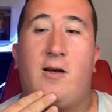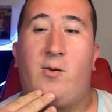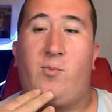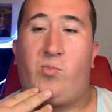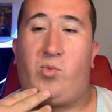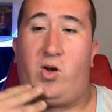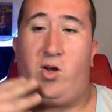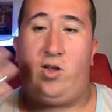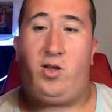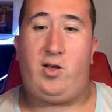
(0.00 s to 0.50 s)

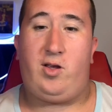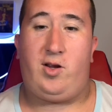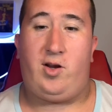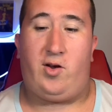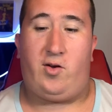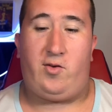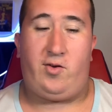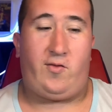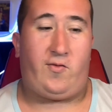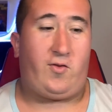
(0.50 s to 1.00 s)
But,
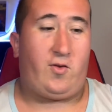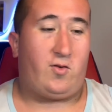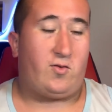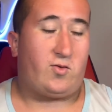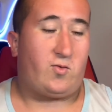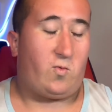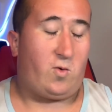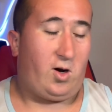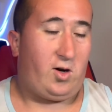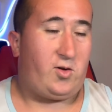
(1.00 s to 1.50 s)
if
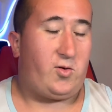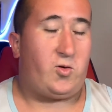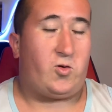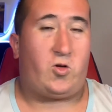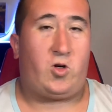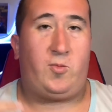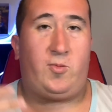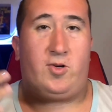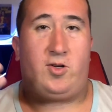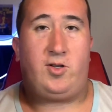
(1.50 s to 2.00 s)
those 1 or 2
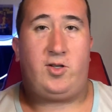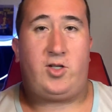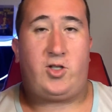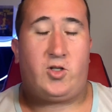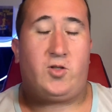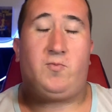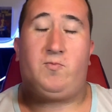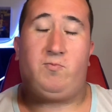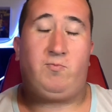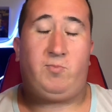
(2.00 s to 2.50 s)

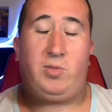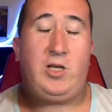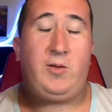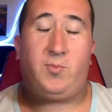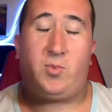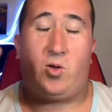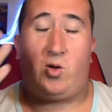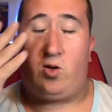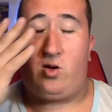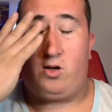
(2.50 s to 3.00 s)

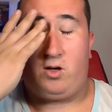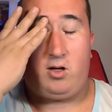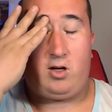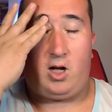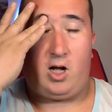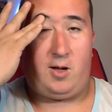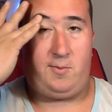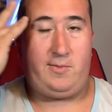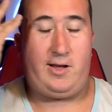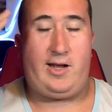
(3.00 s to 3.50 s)
people
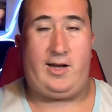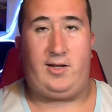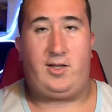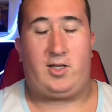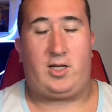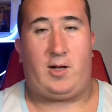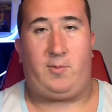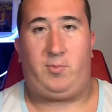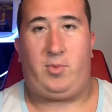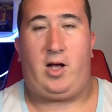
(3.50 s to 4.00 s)
come and
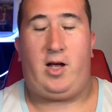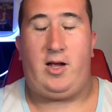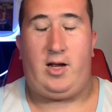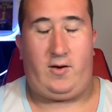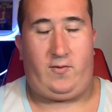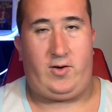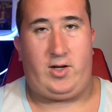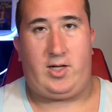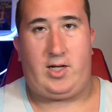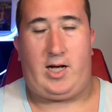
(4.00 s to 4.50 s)
stop by
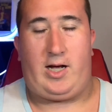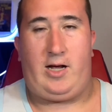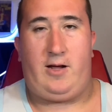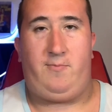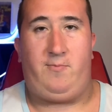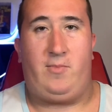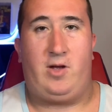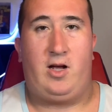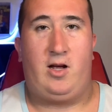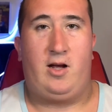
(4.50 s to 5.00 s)
every
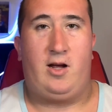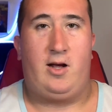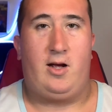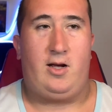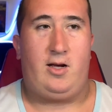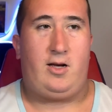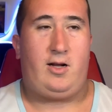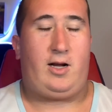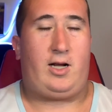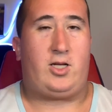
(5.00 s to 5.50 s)
time,
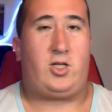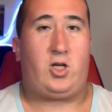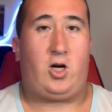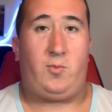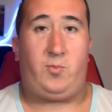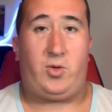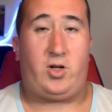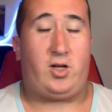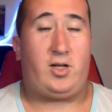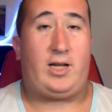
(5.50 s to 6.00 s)
I
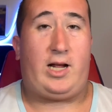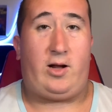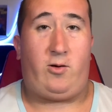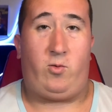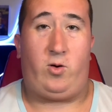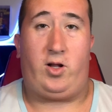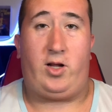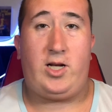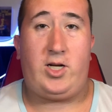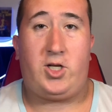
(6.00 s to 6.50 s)
start building that
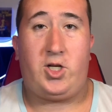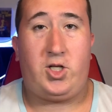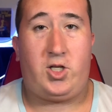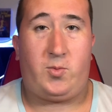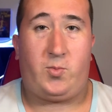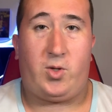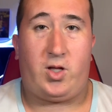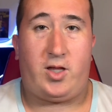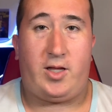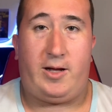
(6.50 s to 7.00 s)
relationship
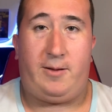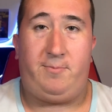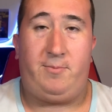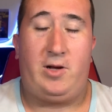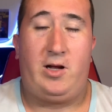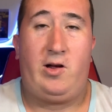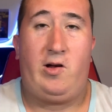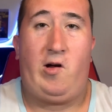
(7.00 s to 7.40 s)
with them,